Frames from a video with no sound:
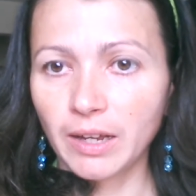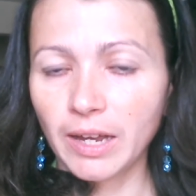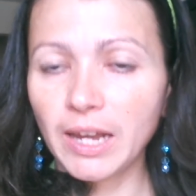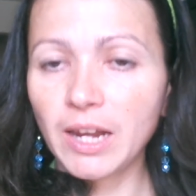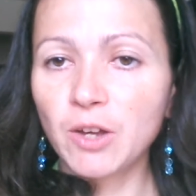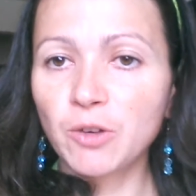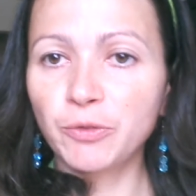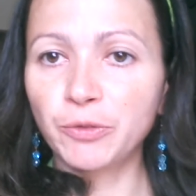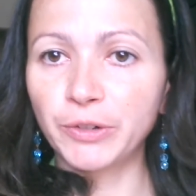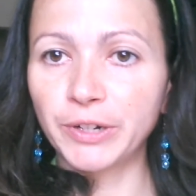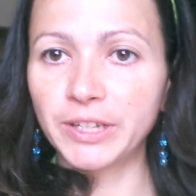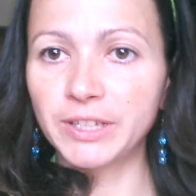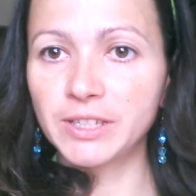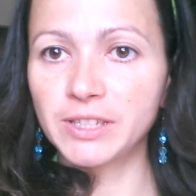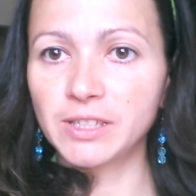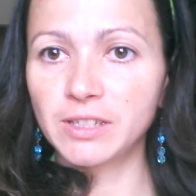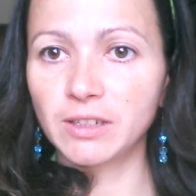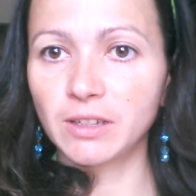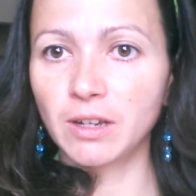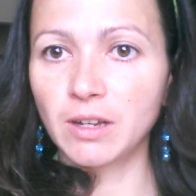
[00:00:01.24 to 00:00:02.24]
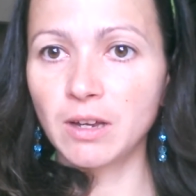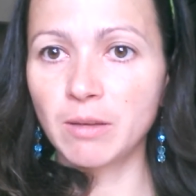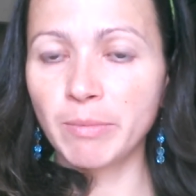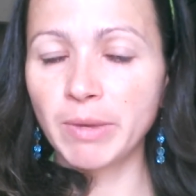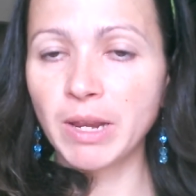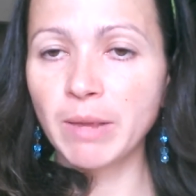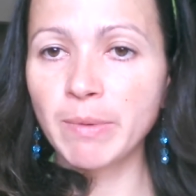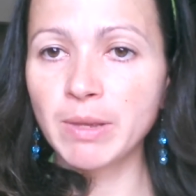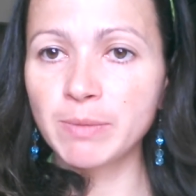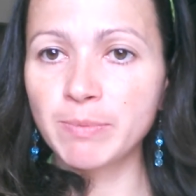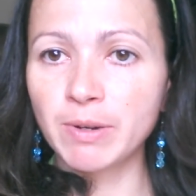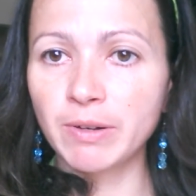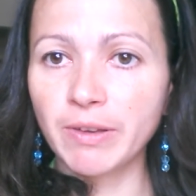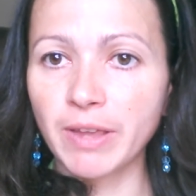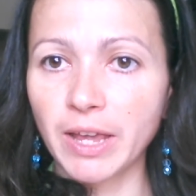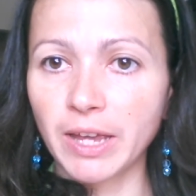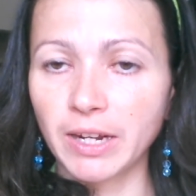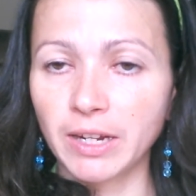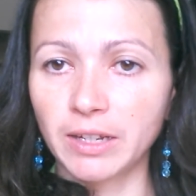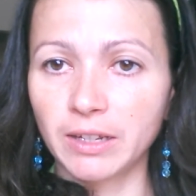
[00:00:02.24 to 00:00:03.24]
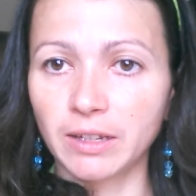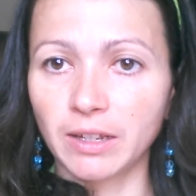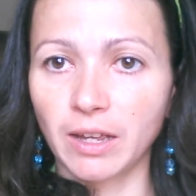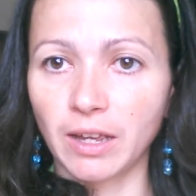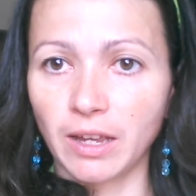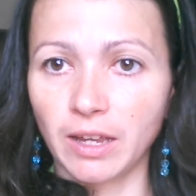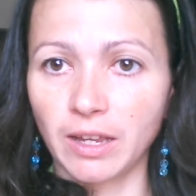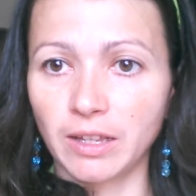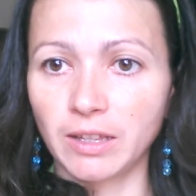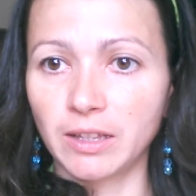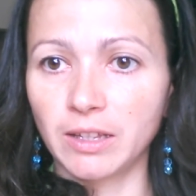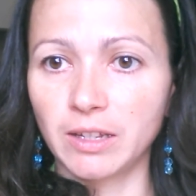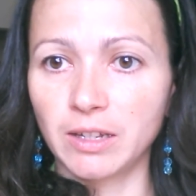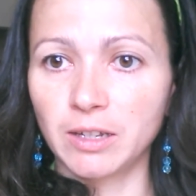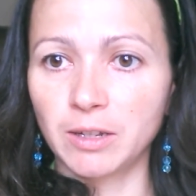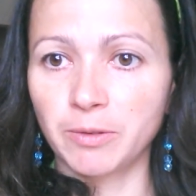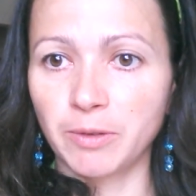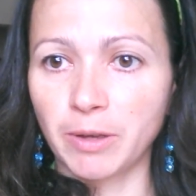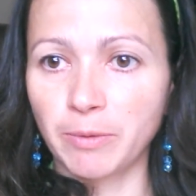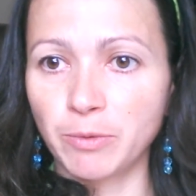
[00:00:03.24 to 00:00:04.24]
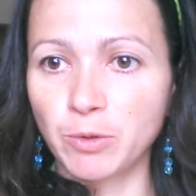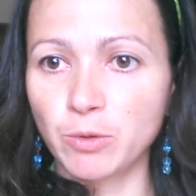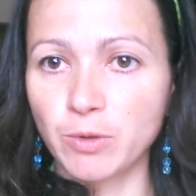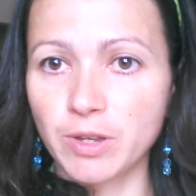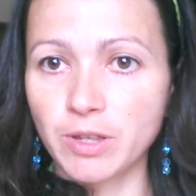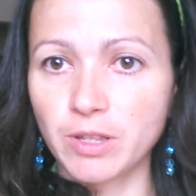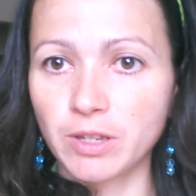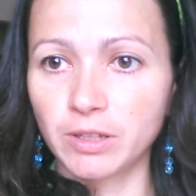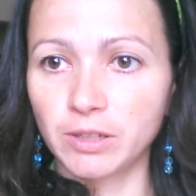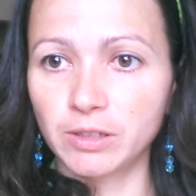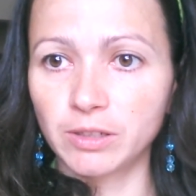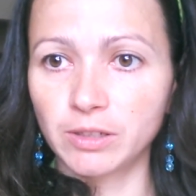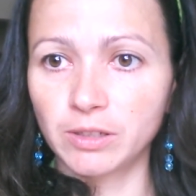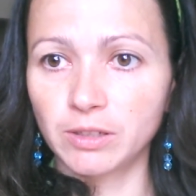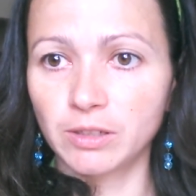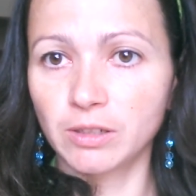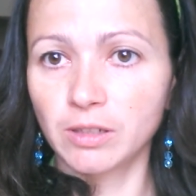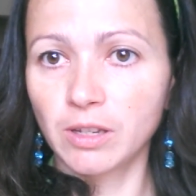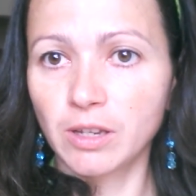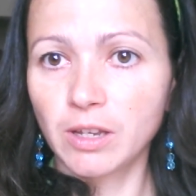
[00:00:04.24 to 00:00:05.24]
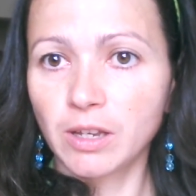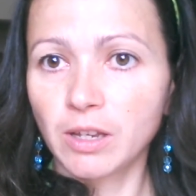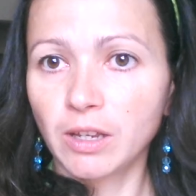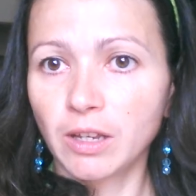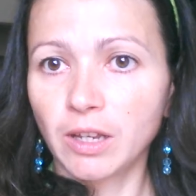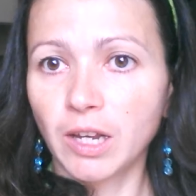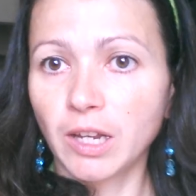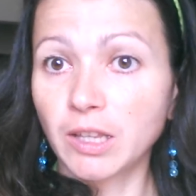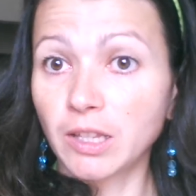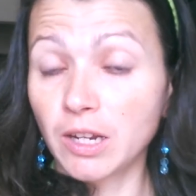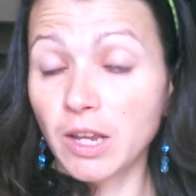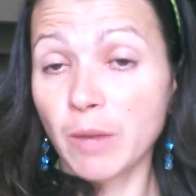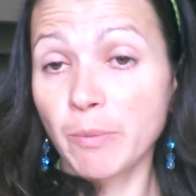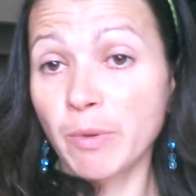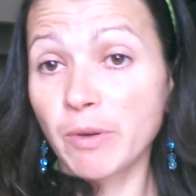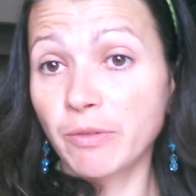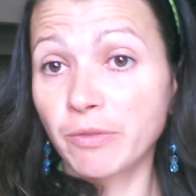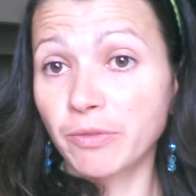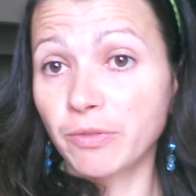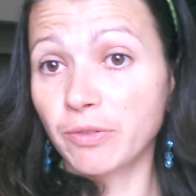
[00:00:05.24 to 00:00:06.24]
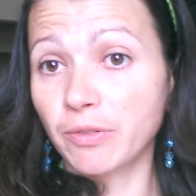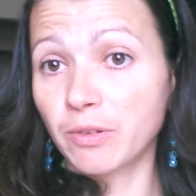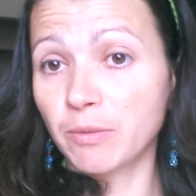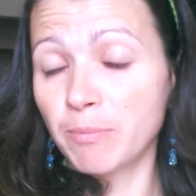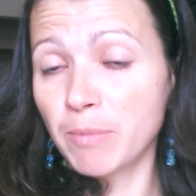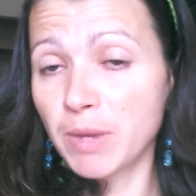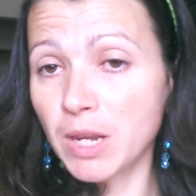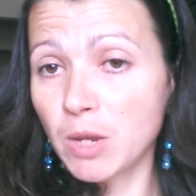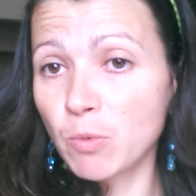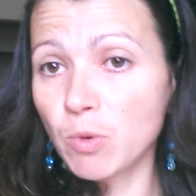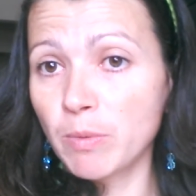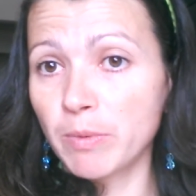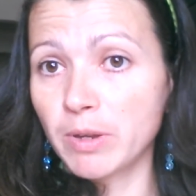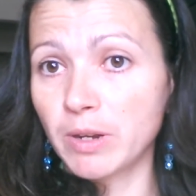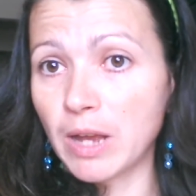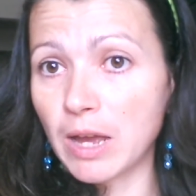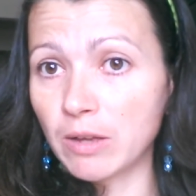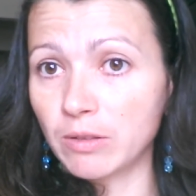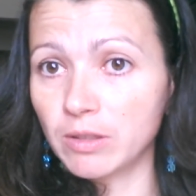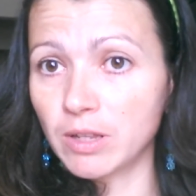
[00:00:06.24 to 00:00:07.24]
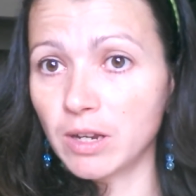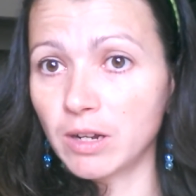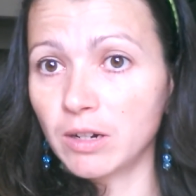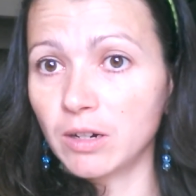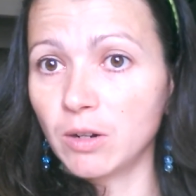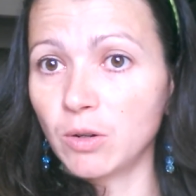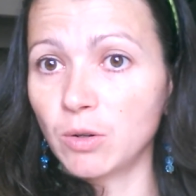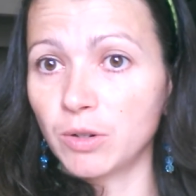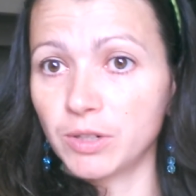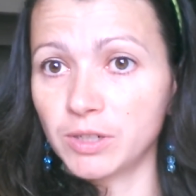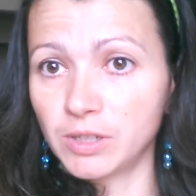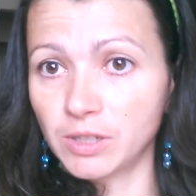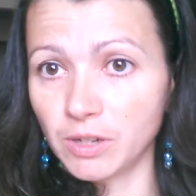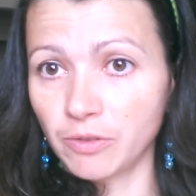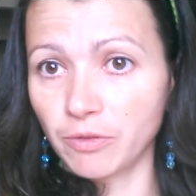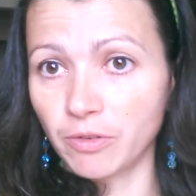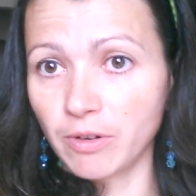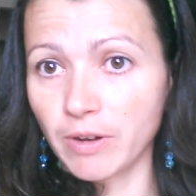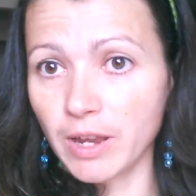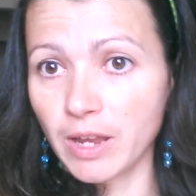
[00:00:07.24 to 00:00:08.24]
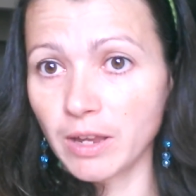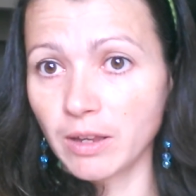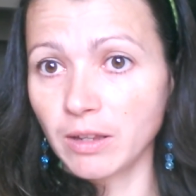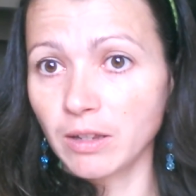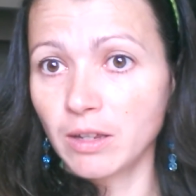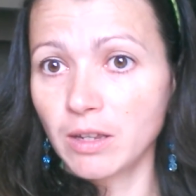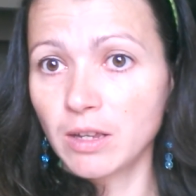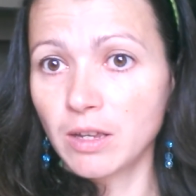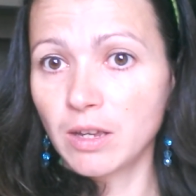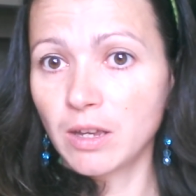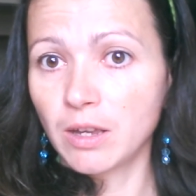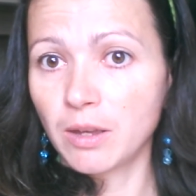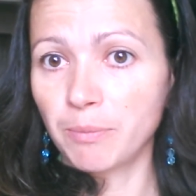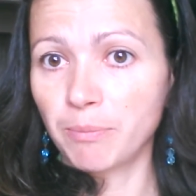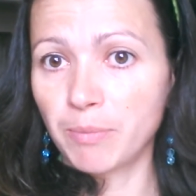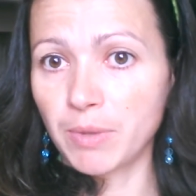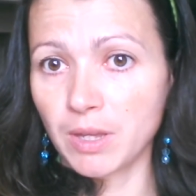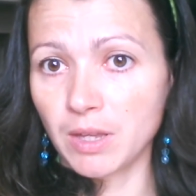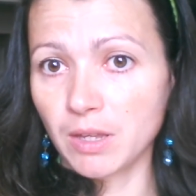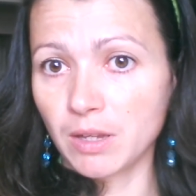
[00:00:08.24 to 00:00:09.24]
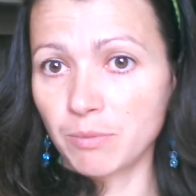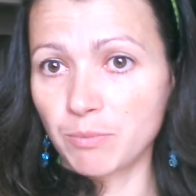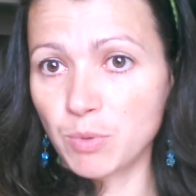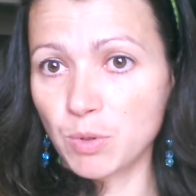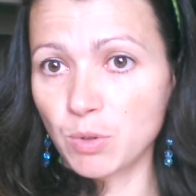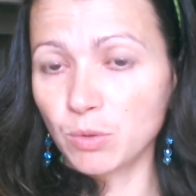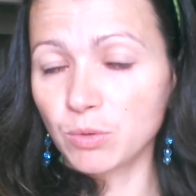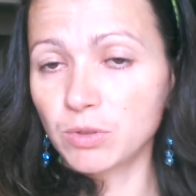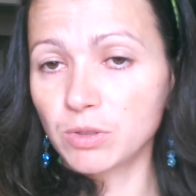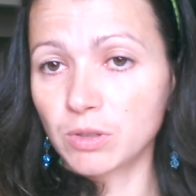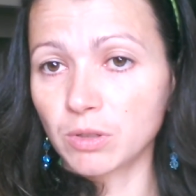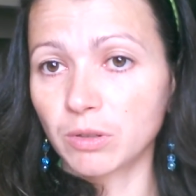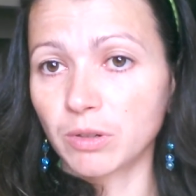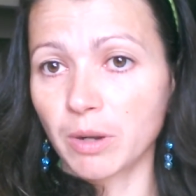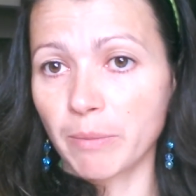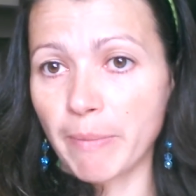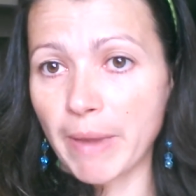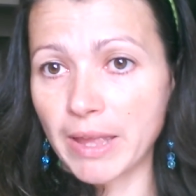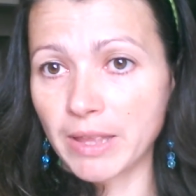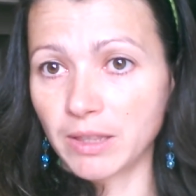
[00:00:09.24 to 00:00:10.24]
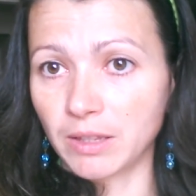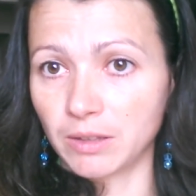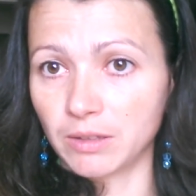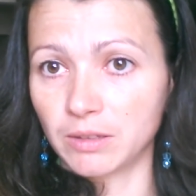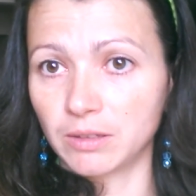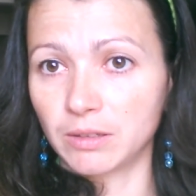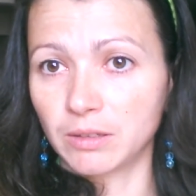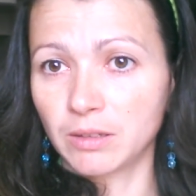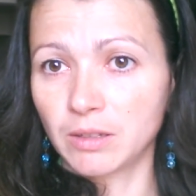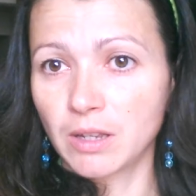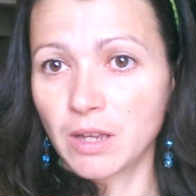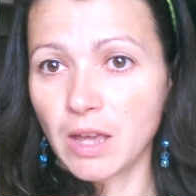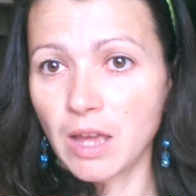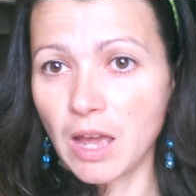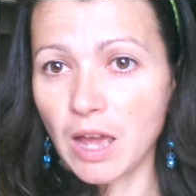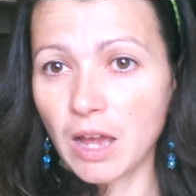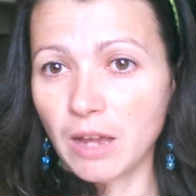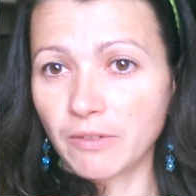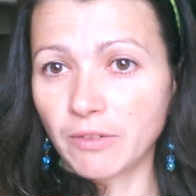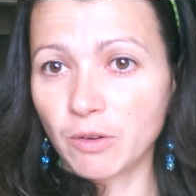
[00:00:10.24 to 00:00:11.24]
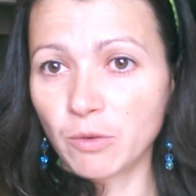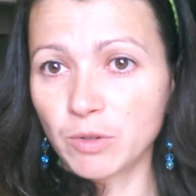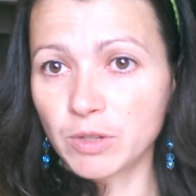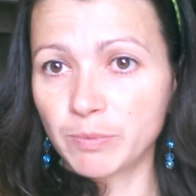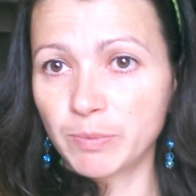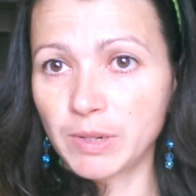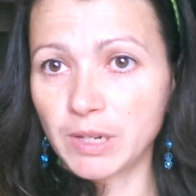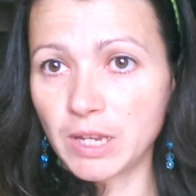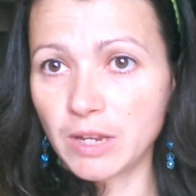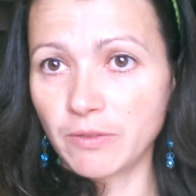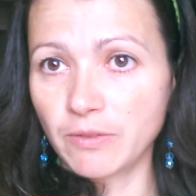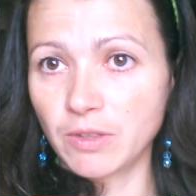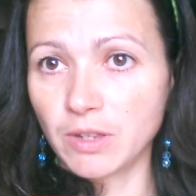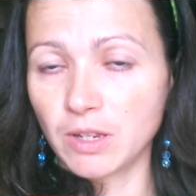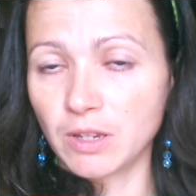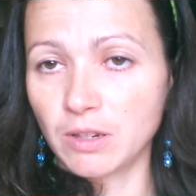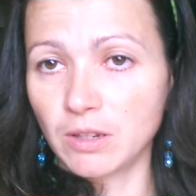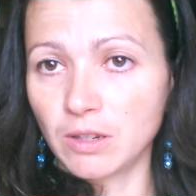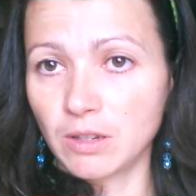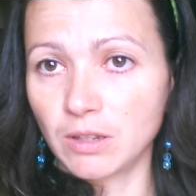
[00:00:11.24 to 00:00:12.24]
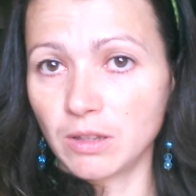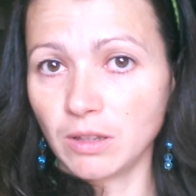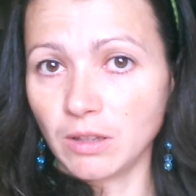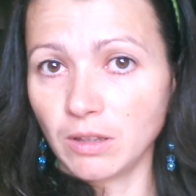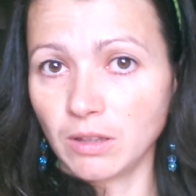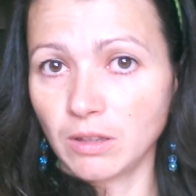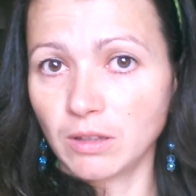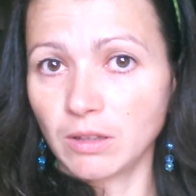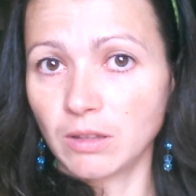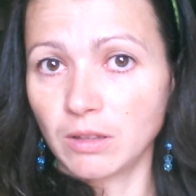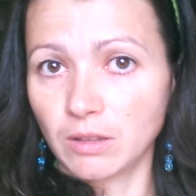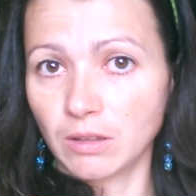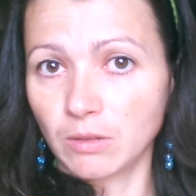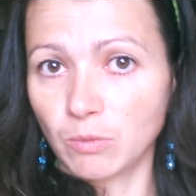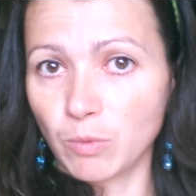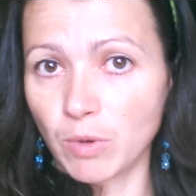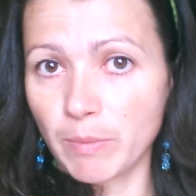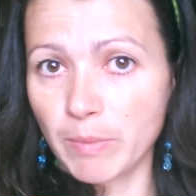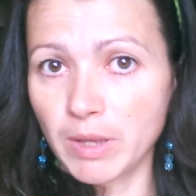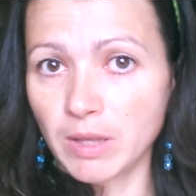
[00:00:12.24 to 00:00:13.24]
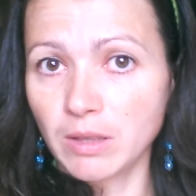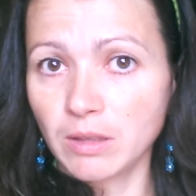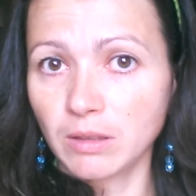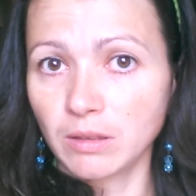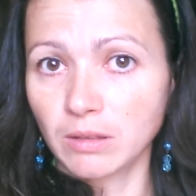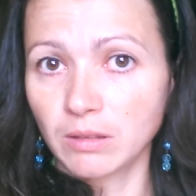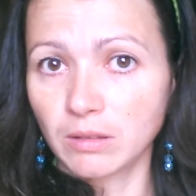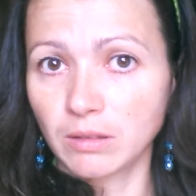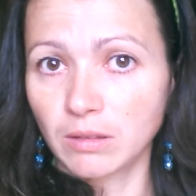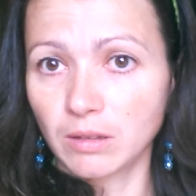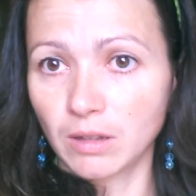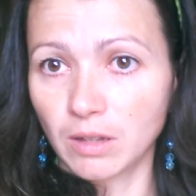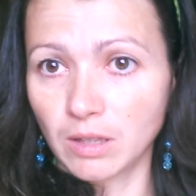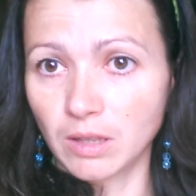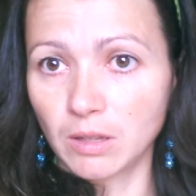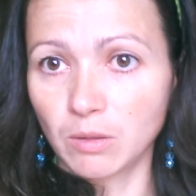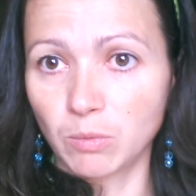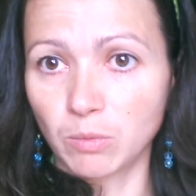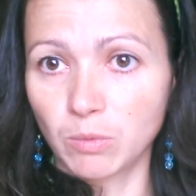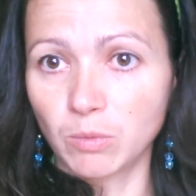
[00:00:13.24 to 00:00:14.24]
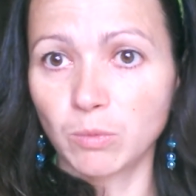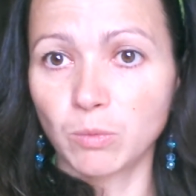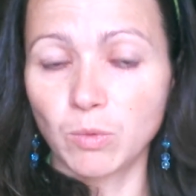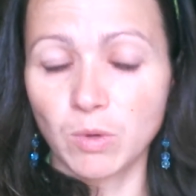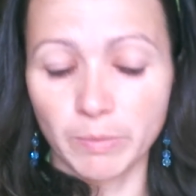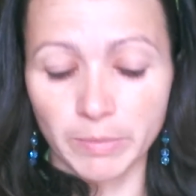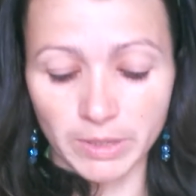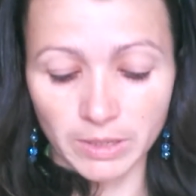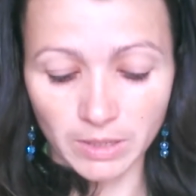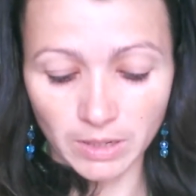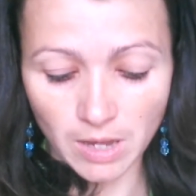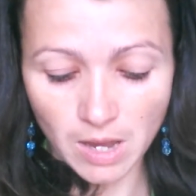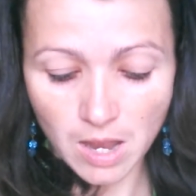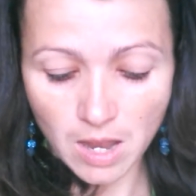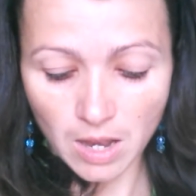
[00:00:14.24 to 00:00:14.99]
Hello friends, my name is Mariana and I'm doing this in the name of many women out there who are suffering, being abused or abandoned. I've always believed in women, in the woman,